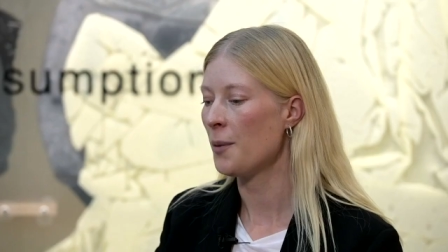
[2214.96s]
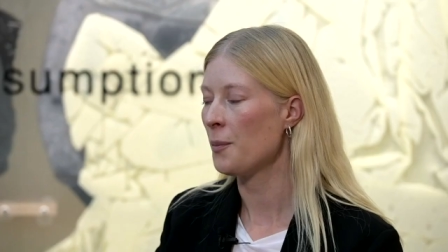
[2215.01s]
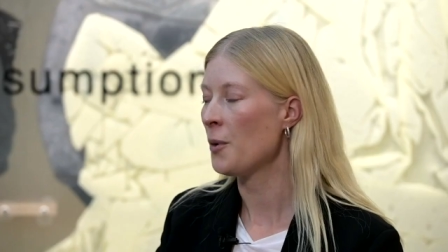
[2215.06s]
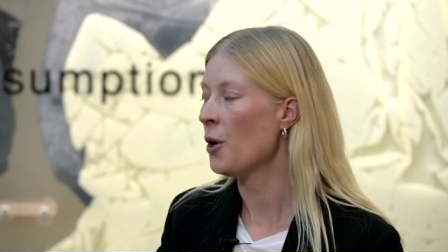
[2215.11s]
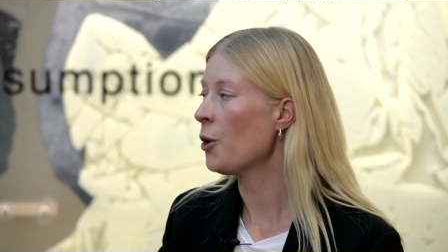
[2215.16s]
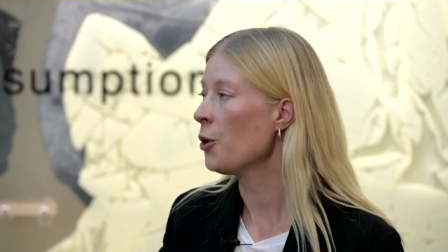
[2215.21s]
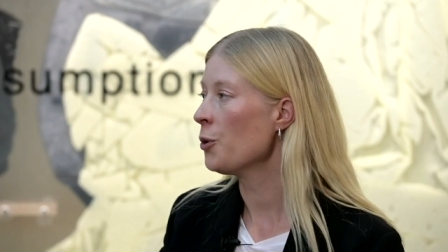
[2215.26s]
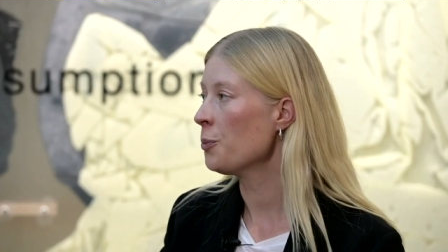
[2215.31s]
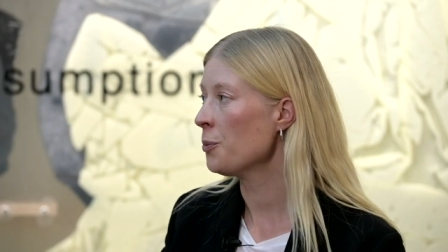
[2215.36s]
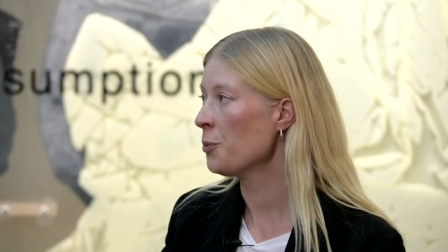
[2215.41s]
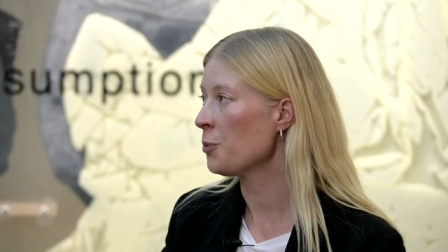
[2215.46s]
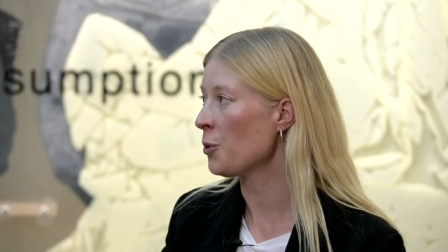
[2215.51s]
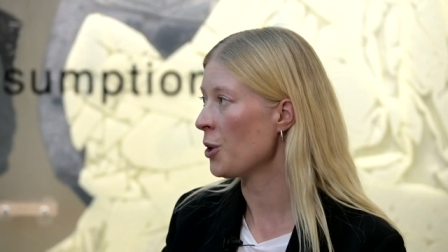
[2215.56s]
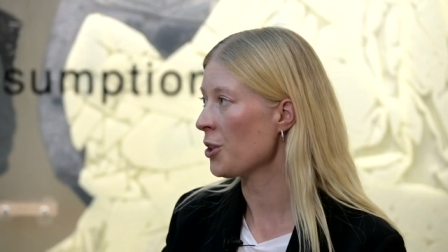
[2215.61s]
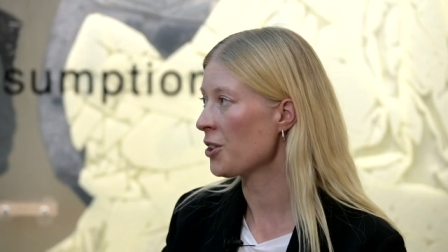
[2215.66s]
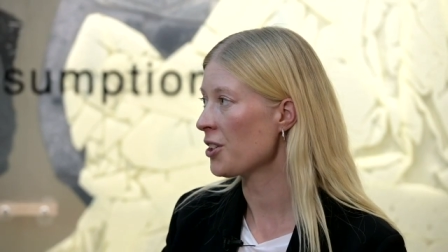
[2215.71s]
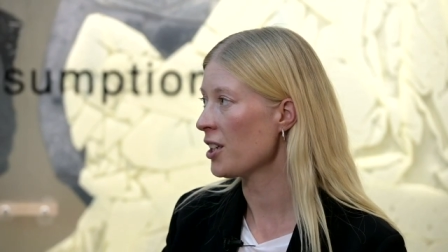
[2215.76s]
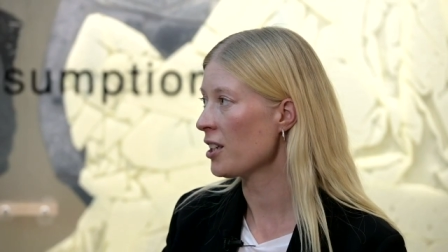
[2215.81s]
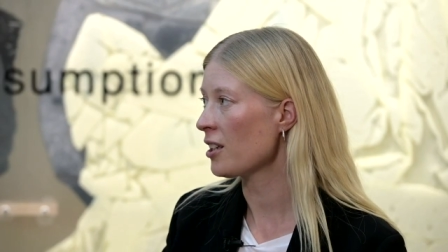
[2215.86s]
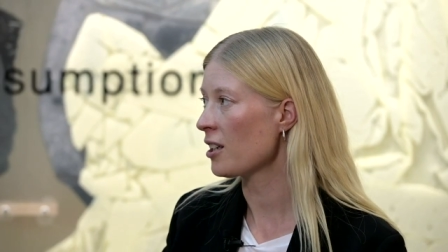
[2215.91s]
I'm home
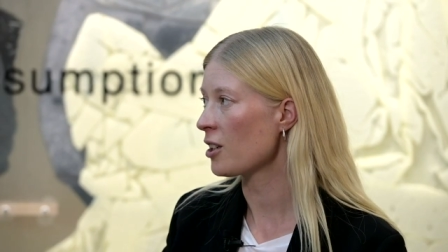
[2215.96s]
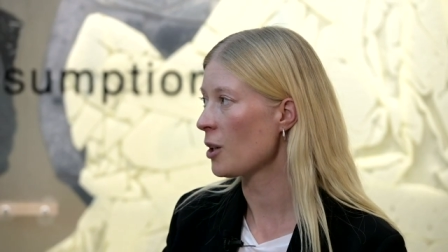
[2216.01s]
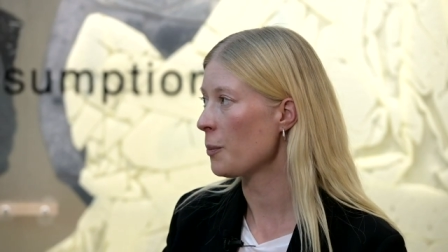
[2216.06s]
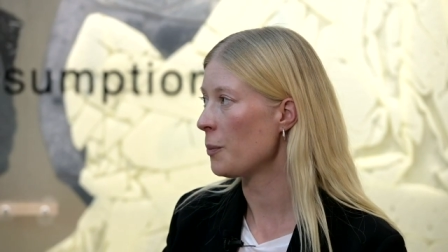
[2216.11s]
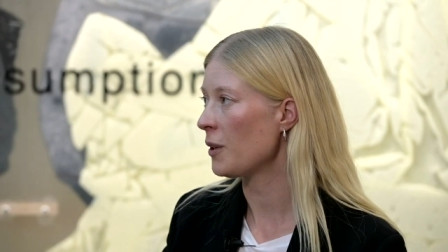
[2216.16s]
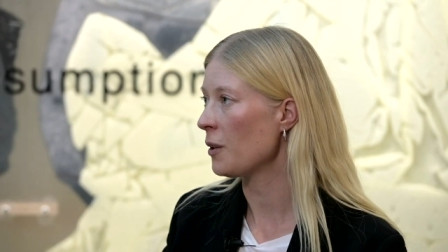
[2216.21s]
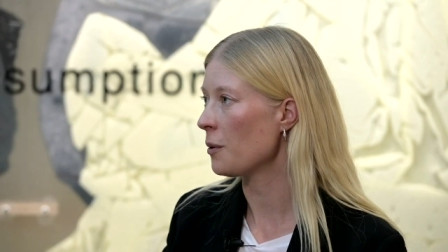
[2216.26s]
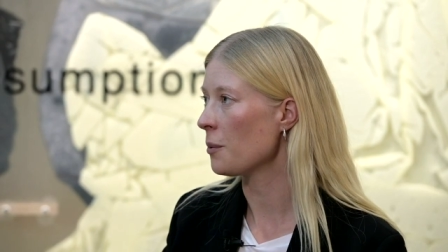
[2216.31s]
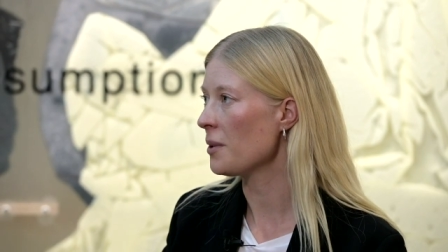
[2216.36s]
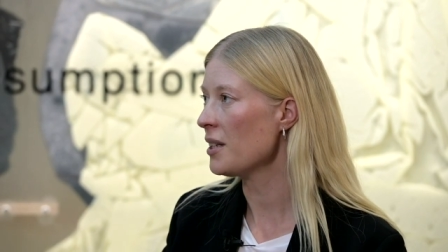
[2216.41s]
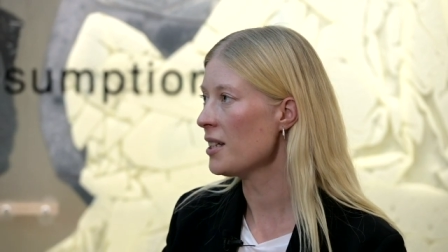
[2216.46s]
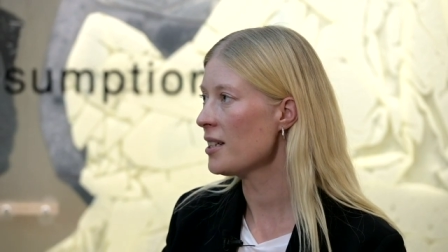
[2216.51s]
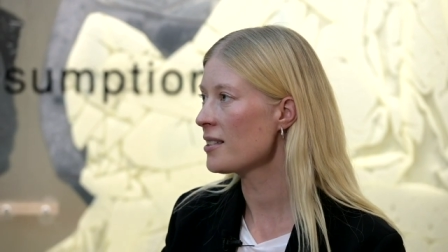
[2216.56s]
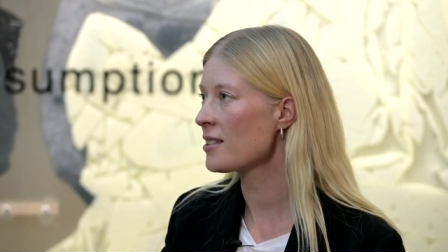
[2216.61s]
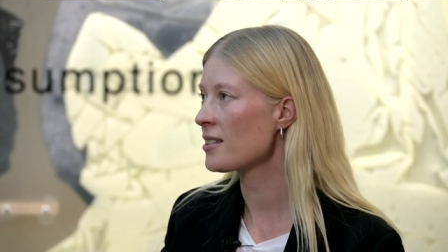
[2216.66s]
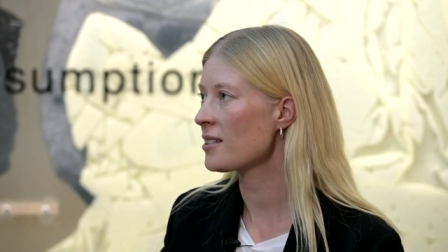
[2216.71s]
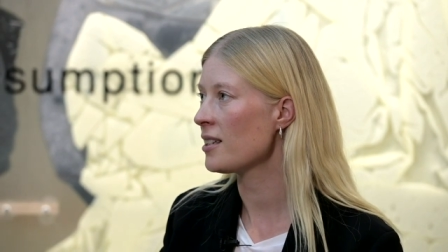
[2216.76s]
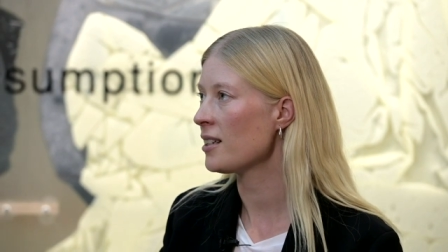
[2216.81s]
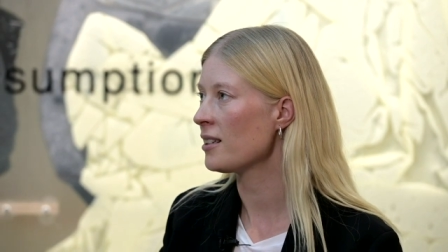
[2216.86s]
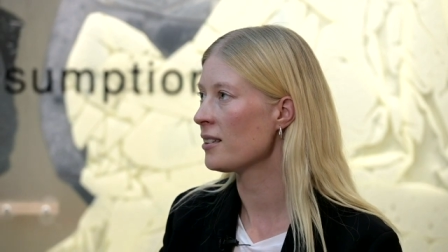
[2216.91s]
working a couple of
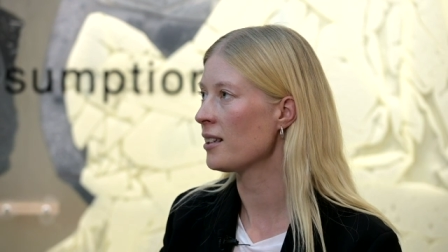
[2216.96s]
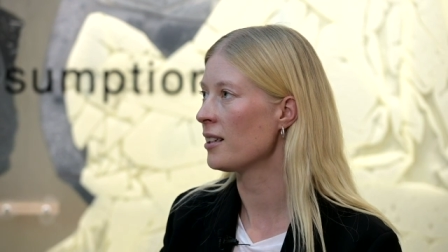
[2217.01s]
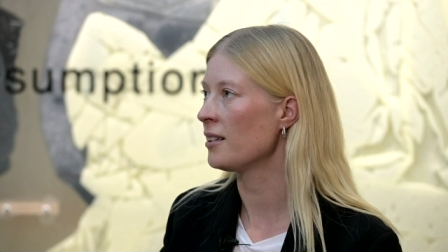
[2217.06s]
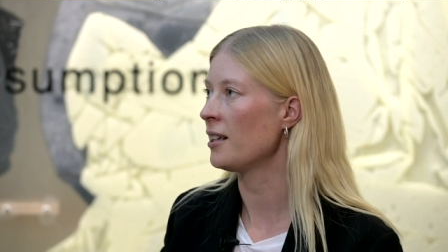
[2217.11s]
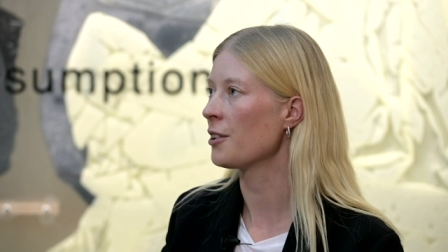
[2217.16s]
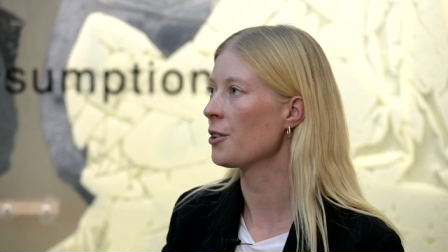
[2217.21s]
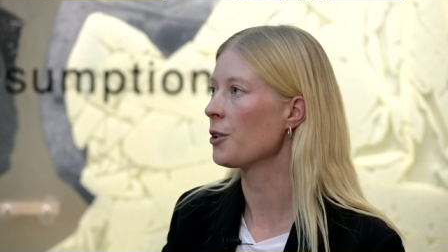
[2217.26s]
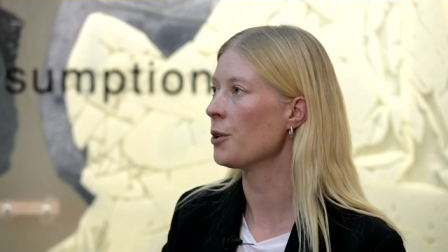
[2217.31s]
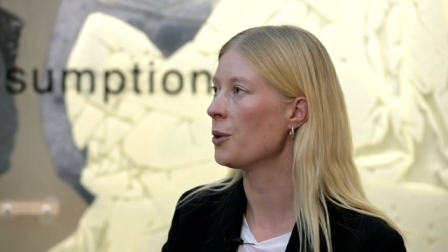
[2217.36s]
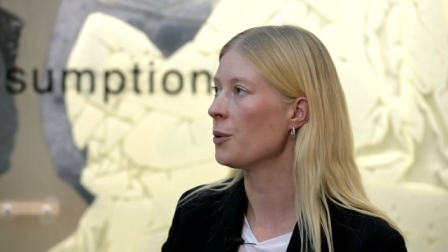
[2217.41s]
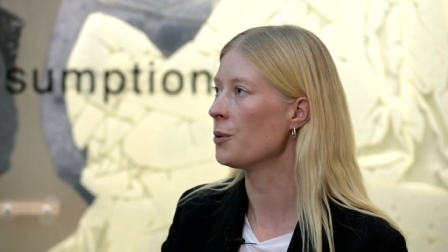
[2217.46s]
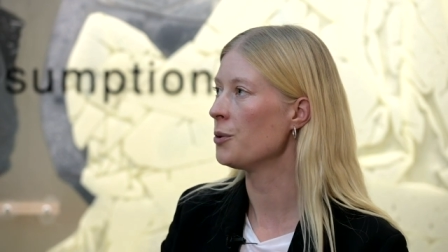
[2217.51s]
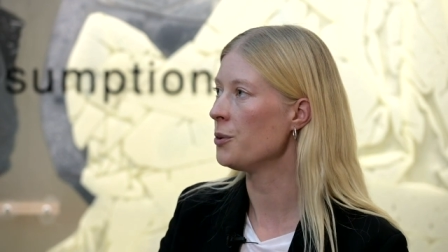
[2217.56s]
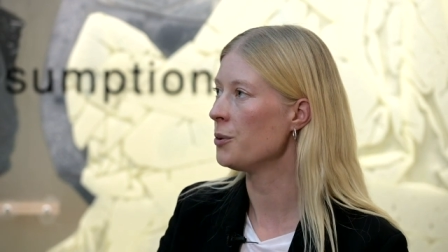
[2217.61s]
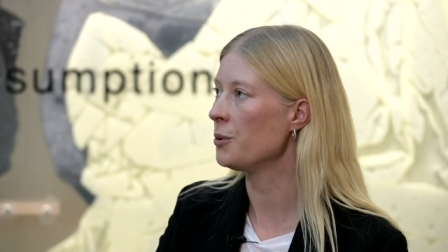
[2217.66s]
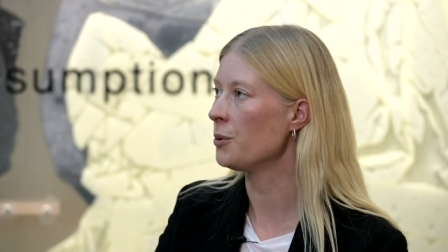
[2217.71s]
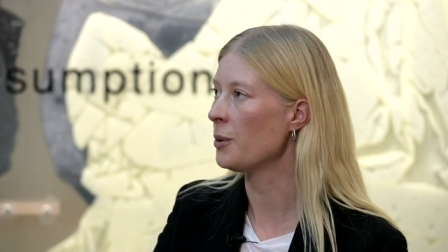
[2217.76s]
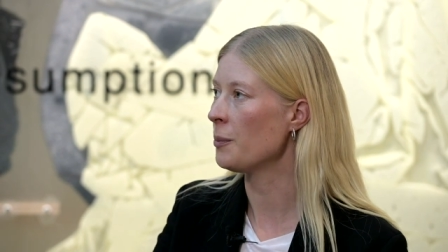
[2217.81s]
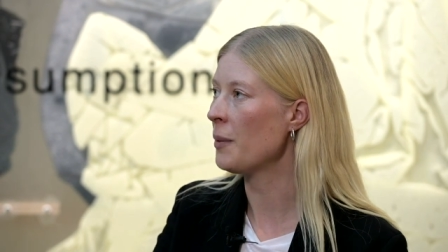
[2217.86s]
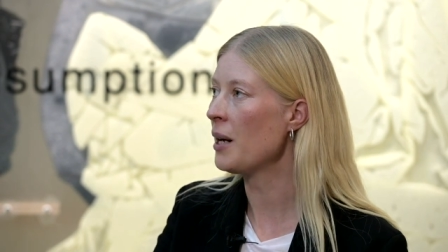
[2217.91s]
weeks, and then I go
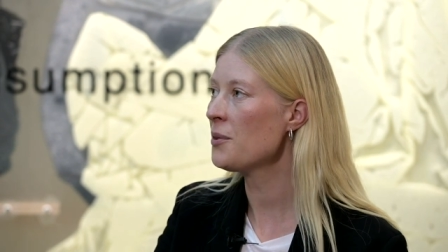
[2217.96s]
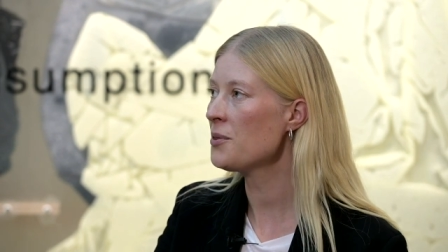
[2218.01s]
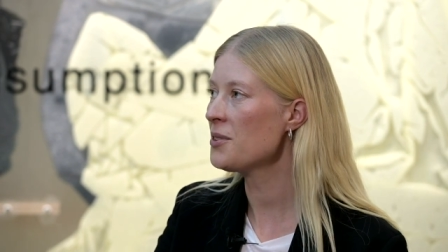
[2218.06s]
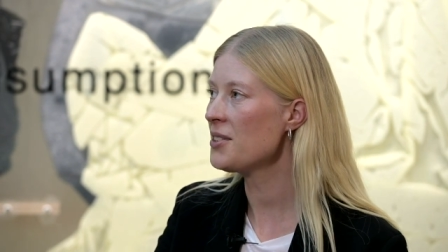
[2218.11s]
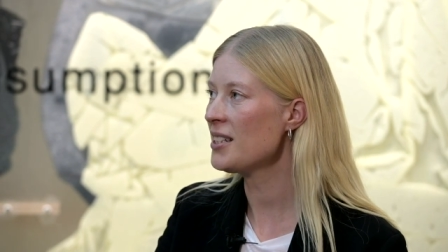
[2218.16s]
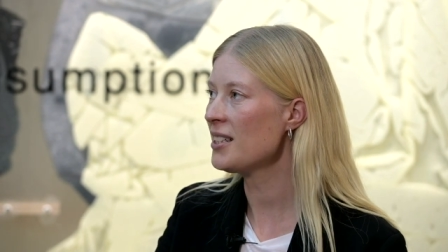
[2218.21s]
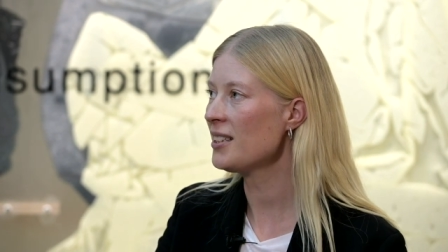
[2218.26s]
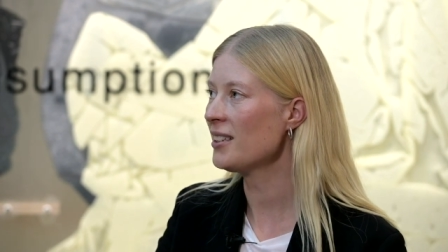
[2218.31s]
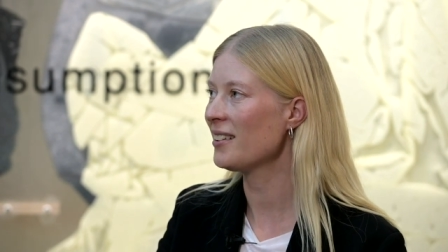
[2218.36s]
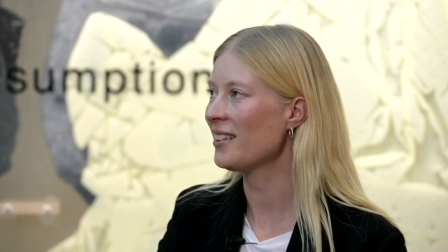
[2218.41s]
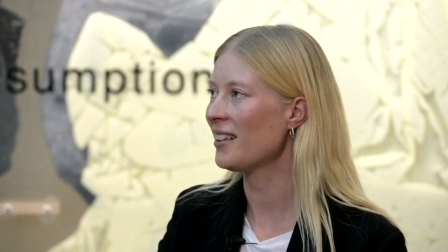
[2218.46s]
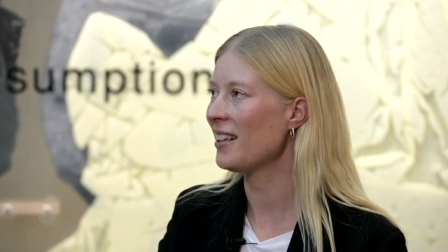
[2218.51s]
do a mountain,